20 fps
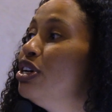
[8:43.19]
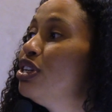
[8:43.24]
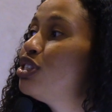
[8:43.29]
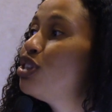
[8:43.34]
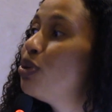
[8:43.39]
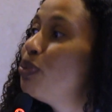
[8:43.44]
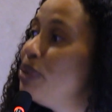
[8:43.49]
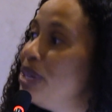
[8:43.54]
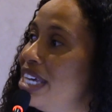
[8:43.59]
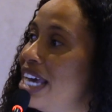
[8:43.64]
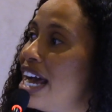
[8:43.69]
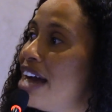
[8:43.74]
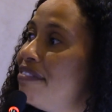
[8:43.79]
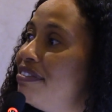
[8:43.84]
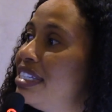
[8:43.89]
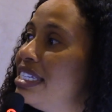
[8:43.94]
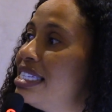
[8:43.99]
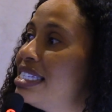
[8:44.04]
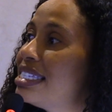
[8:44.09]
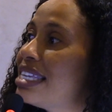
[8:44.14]
So we
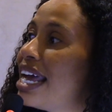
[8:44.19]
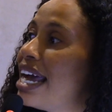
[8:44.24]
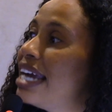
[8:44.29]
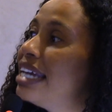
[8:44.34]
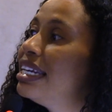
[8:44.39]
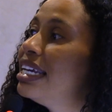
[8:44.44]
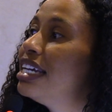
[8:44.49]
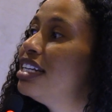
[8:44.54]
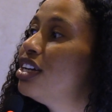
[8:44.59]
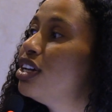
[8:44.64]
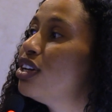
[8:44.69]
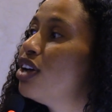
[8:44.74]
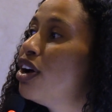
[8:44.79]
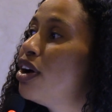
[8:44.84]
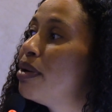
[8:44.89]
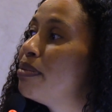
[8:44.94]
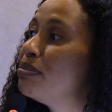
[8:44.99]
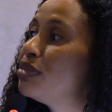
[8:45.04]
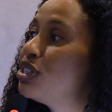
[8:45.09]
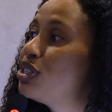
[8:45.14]
have decided
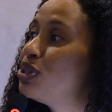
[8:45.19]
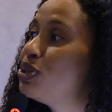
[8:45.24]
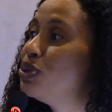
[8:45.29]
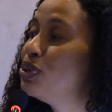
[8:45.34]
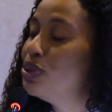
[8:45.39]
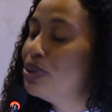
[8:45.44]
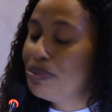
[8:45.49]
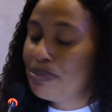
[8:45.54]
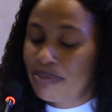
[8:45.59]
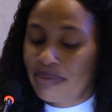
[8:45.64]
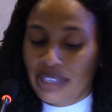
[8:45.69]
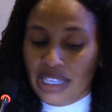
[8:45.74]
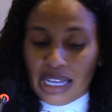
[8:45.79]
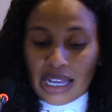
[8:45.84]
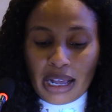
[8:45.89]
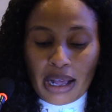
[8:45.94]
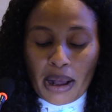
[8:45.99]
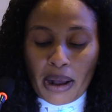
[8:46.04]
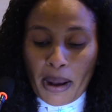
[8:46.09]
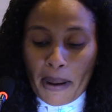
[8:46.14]
to
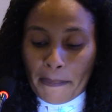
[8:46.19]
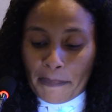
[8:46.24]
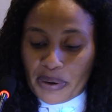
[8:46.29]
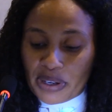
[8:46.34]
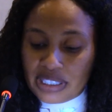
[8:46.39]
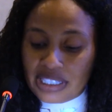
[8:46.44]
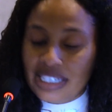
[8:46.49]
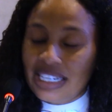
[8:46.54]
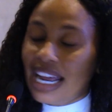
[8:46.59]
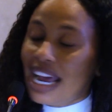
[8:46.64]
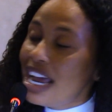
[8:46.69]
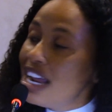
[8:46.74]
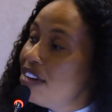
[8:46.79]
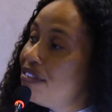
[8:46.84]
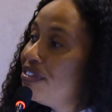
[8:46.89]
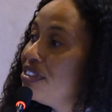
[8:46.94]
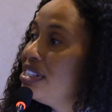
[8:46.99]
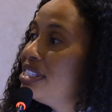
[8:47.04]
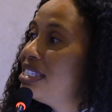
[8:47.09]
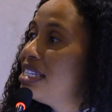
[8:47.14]
put an
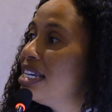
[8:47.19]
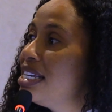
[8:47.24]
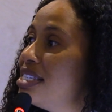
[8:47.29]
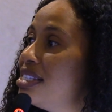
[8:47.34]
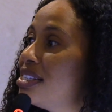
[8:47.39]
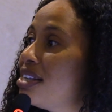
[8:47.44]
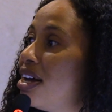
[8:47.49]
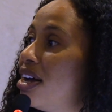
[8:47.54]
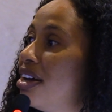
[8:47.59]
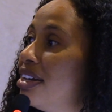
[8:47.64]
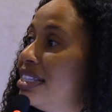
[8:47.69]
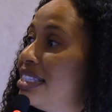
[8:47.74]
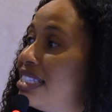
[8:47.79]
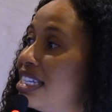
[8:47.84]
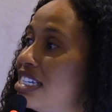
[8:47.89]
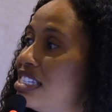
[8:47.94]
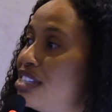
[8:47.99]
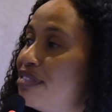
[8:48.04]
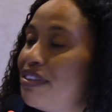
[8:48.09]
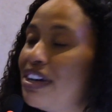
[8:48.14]
emphasis on
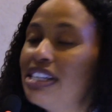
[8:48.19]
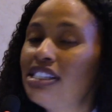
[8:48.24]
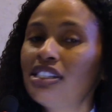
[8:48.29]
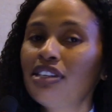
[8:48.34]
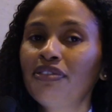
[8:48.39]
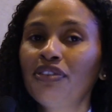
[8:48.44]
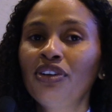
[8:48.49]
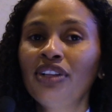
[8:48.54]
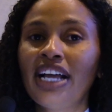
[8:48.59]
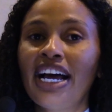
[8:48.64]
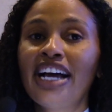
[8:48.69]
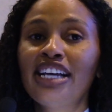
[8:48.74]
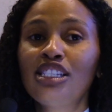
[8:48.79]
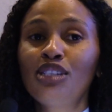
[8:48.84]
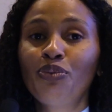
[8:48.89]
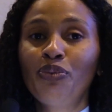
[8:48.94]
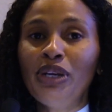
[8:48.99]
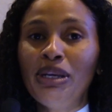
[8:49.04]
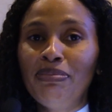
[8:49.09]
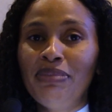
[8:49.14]
this festival,
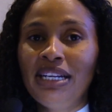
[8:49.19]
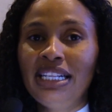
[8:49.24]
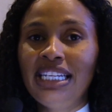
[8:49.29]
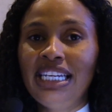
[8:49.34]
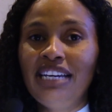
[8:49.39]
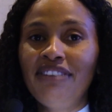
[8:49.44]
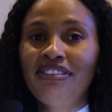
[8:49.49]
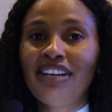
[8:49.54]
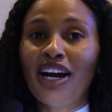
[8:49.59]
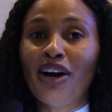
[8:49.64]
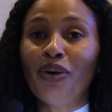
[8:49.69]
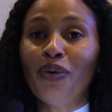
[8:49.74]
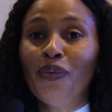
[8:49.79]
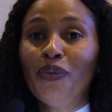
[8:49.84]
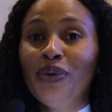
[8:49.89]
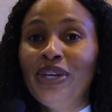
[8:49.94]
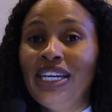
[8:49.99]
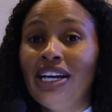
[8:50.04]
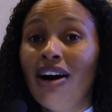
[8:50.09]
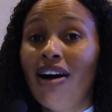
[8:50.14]
as we believe
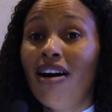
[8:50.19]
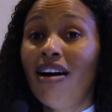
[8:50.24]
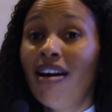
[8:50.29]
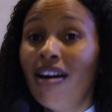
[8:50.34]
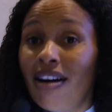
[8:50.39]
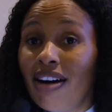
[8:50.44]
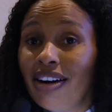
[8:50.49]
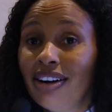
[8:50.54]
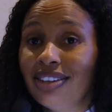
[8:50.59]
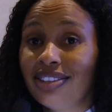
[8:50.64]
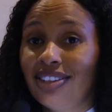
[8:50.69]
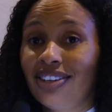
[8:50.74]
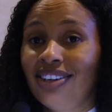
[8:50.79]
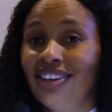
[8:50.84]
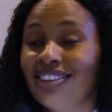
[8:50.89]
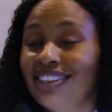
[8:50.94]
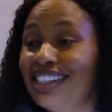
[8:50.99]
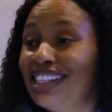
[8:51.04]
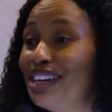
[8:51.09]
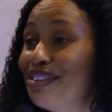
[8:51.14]
that we are the
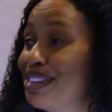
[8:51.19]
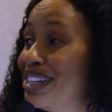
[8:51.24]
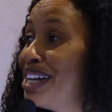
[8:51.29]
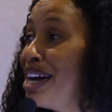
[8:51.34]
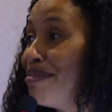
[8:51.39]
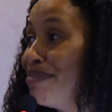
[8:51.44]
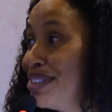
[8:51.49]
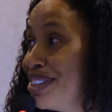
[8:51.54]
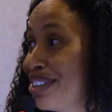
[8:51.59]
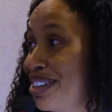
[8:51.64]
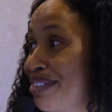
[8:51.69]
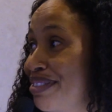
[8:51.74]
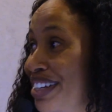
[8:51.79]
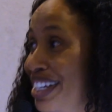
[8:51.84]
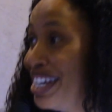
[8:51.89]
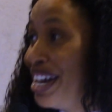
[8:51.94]
culinary capital of the